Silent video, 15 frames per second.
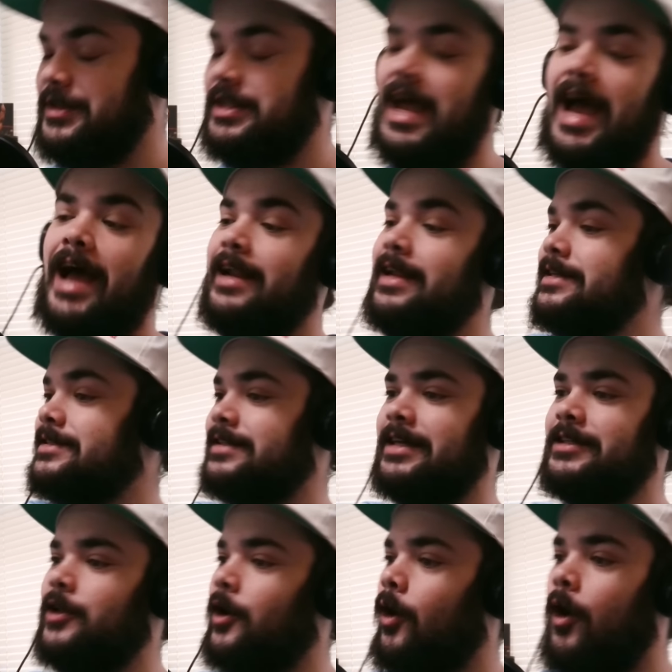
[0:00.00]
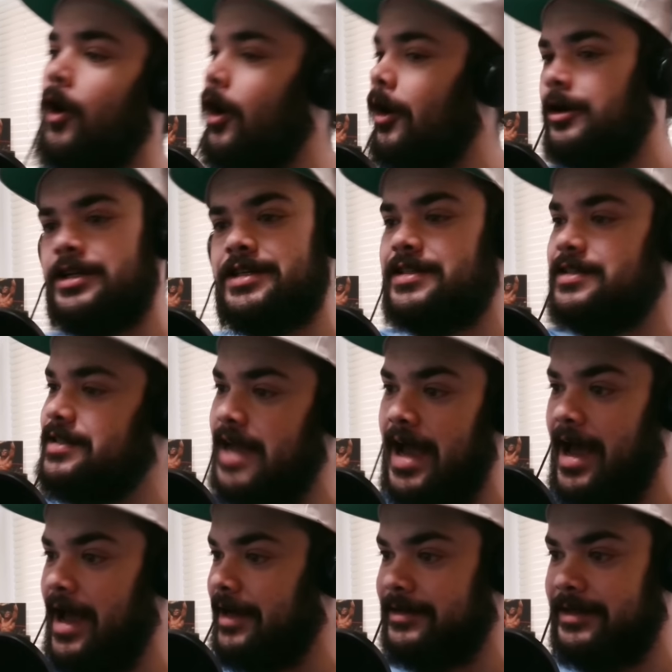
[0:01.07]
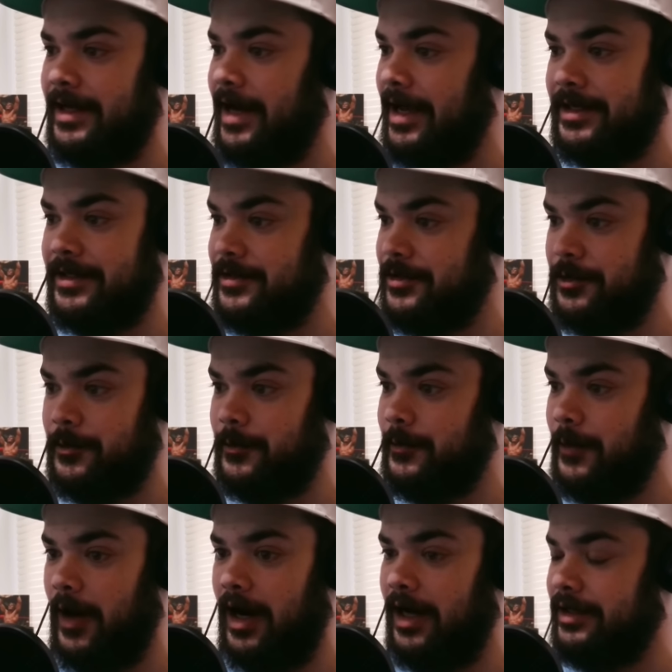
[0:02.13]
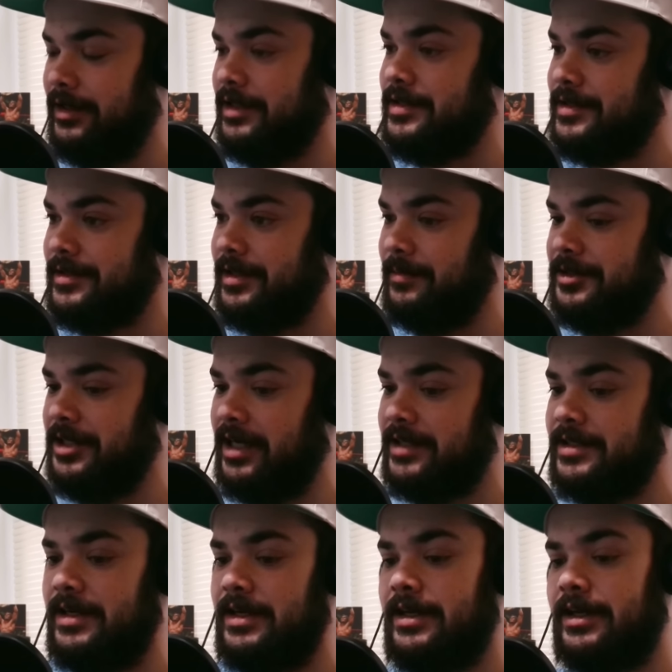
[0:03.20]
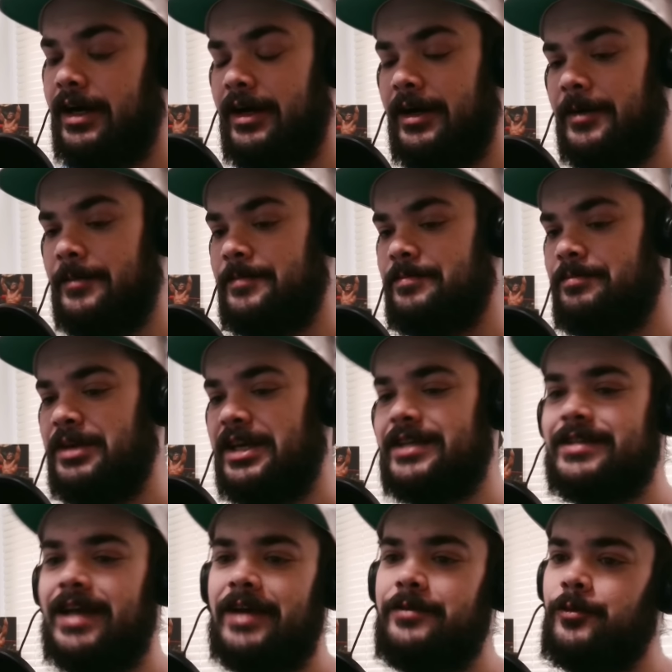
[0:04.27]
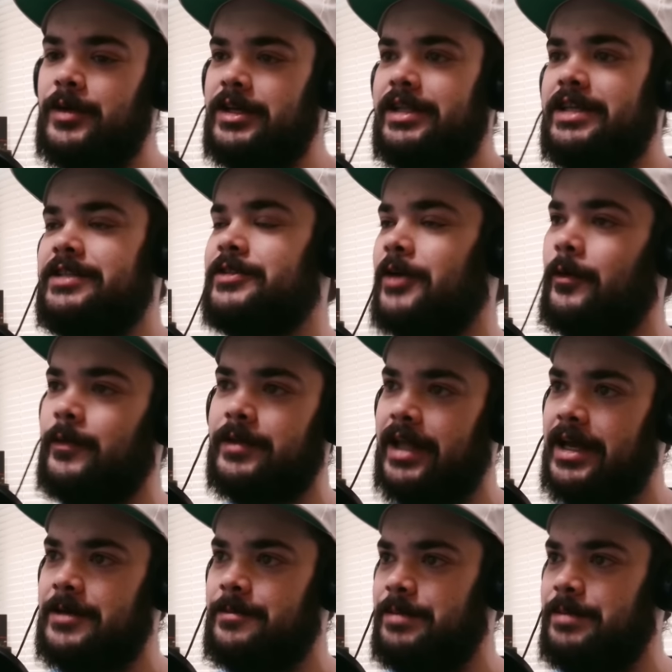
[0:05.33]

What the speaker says: That is like the hardest zag that I can do on this subject. Because I really don't like